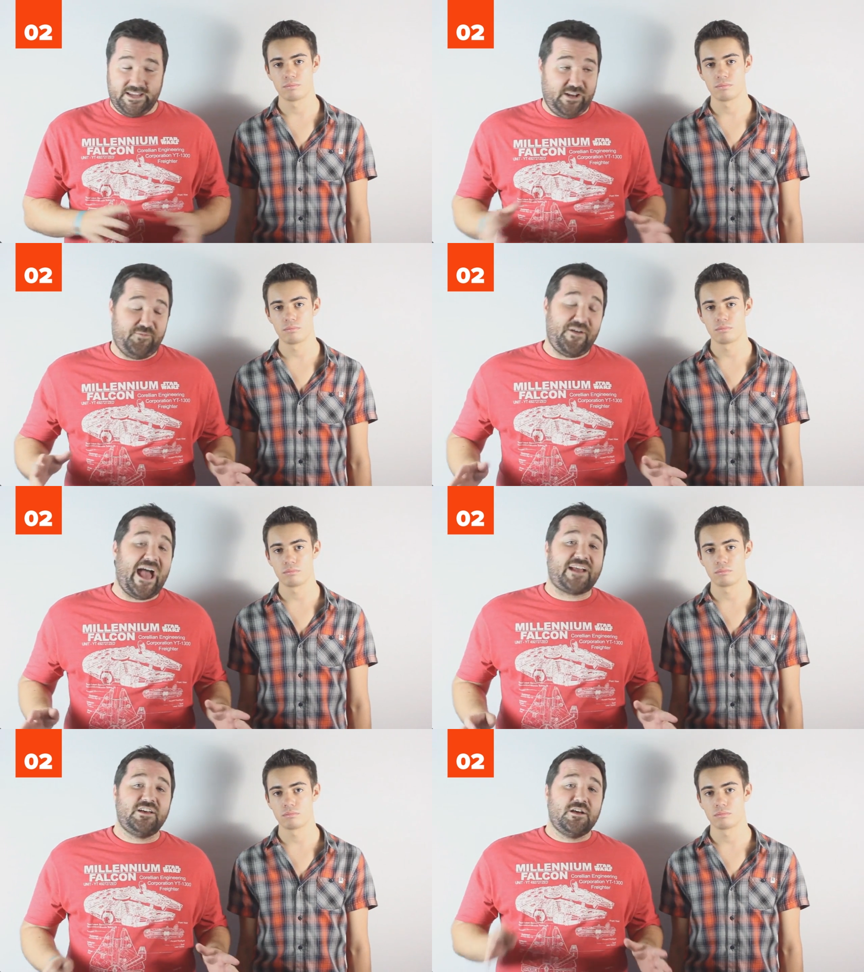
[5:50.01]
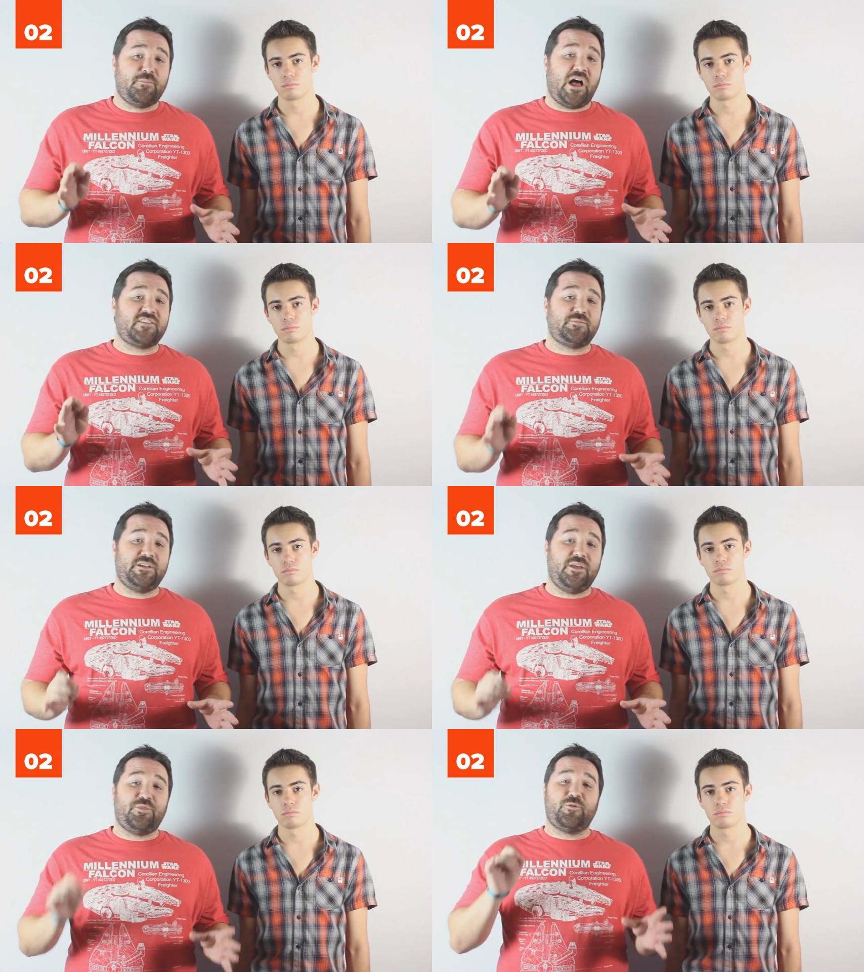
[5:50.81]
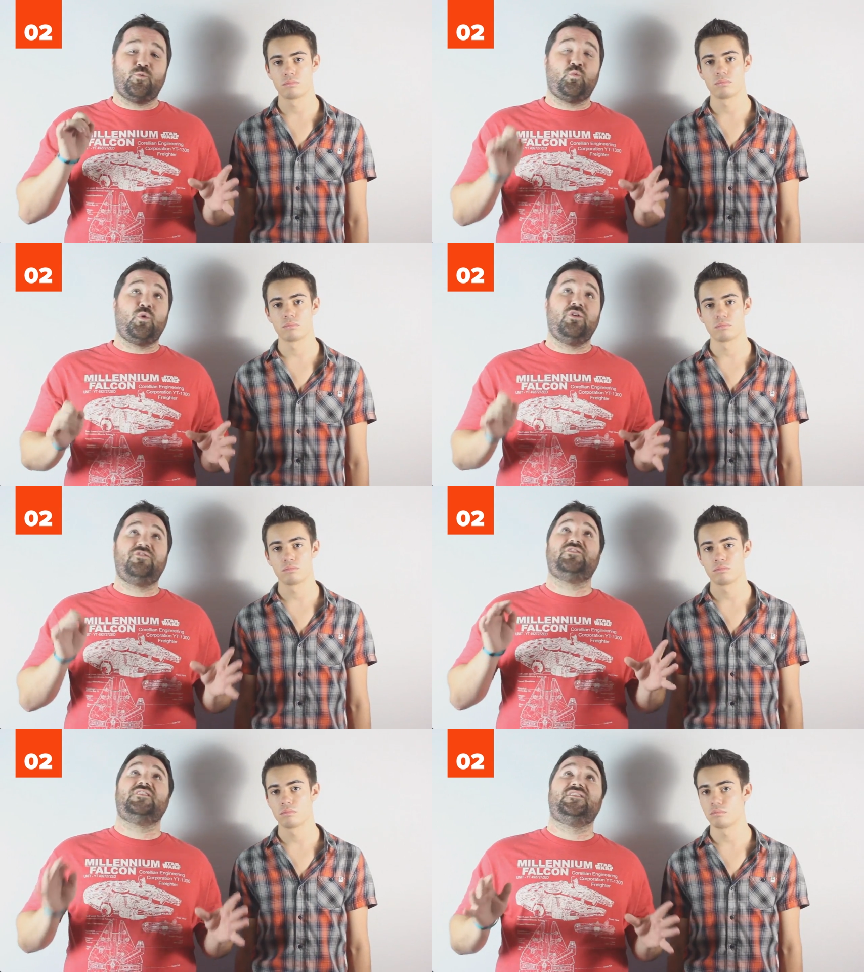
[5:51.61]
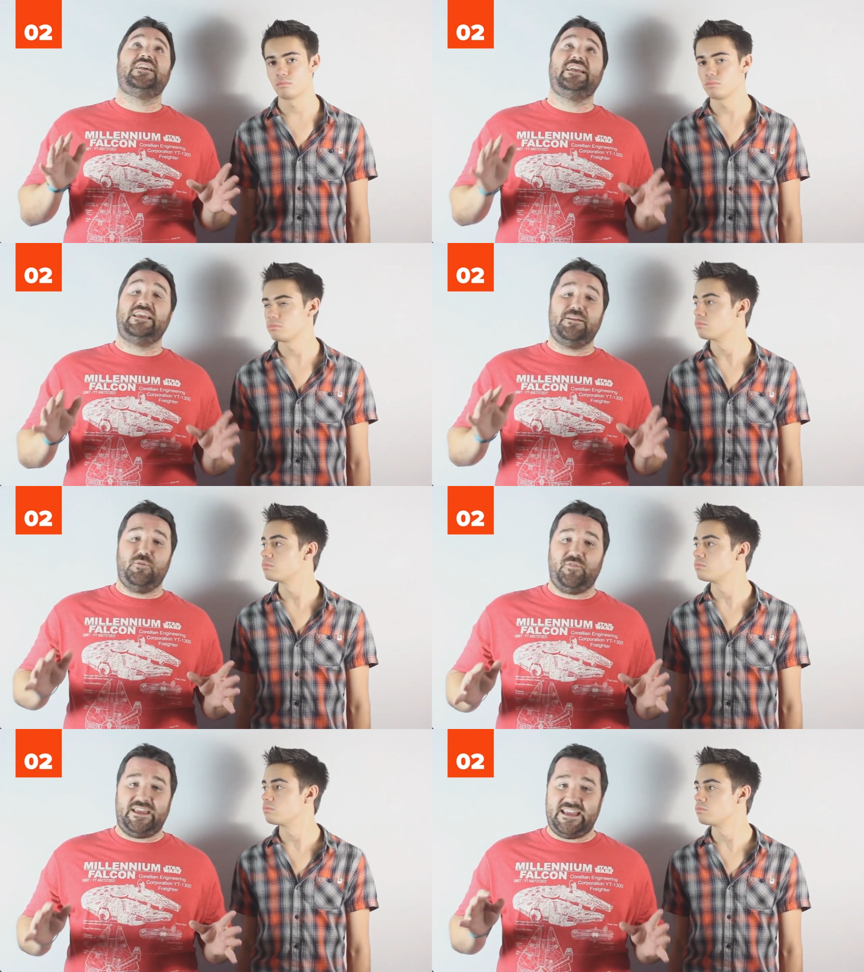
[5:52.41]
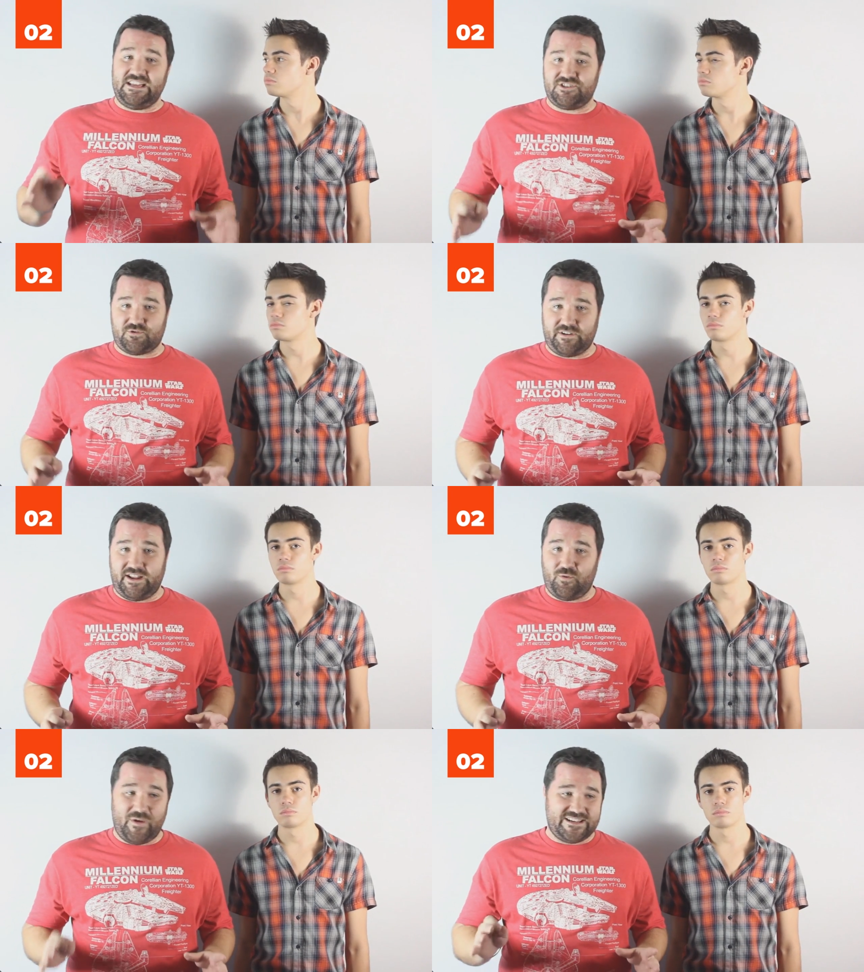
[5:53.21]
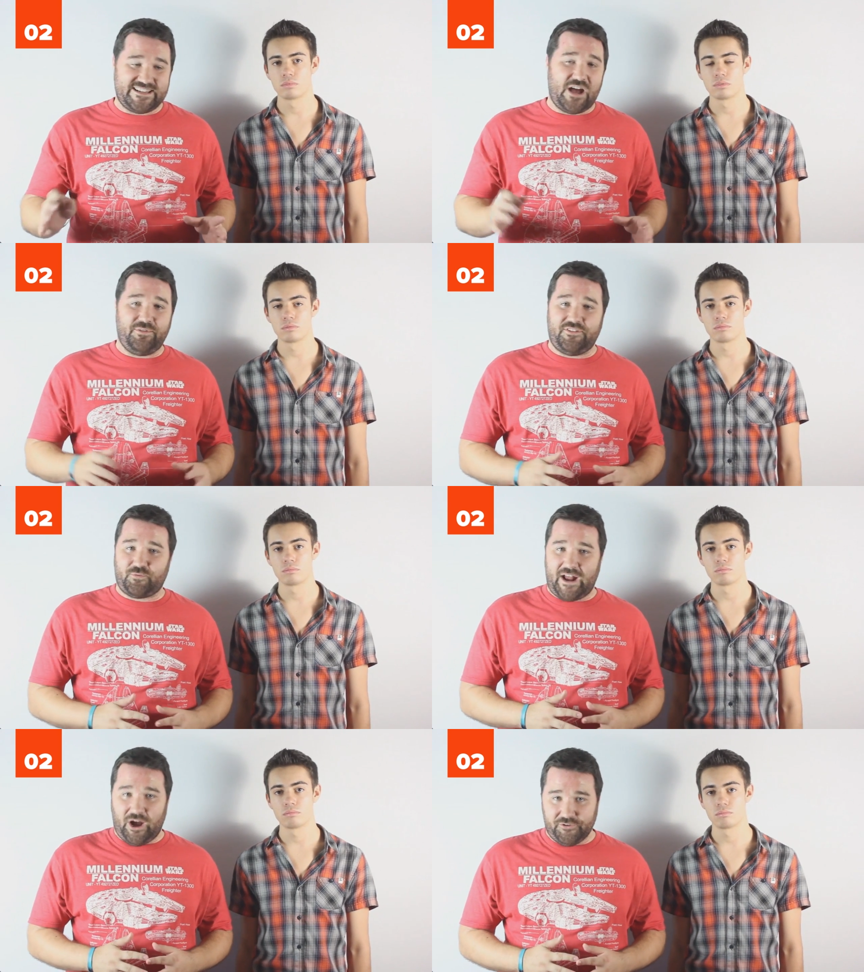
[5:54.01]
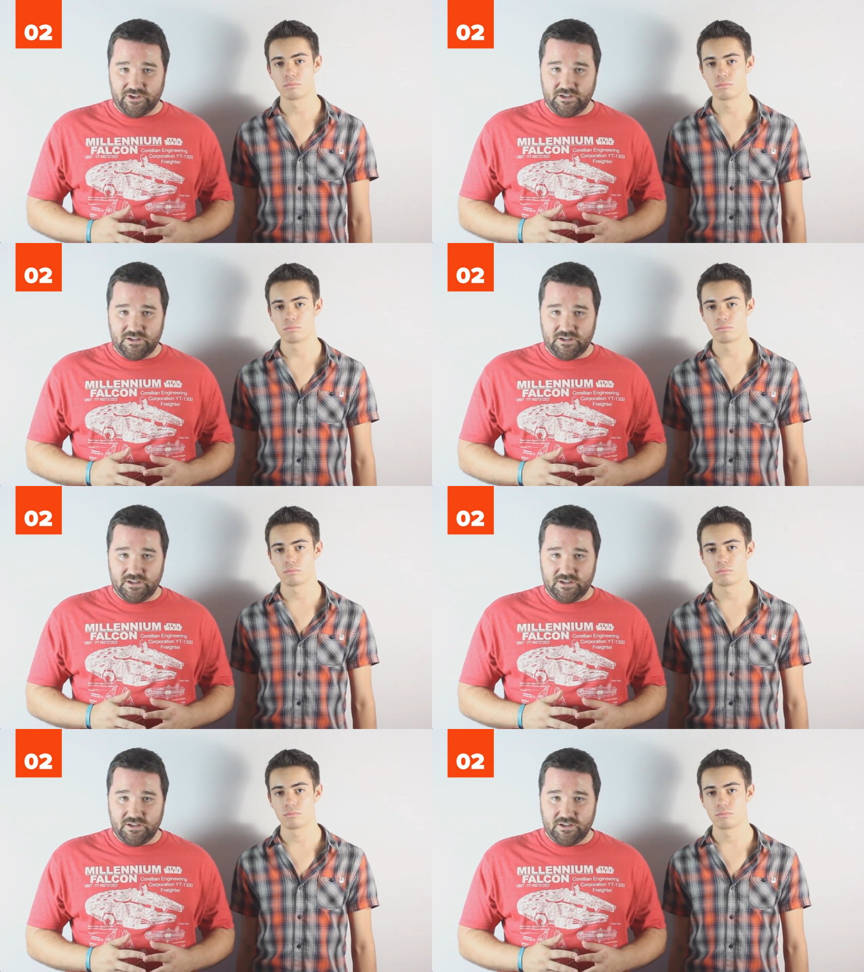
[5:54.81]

Speaker 1: In fact, possibly the worst scene in movie history went down this route.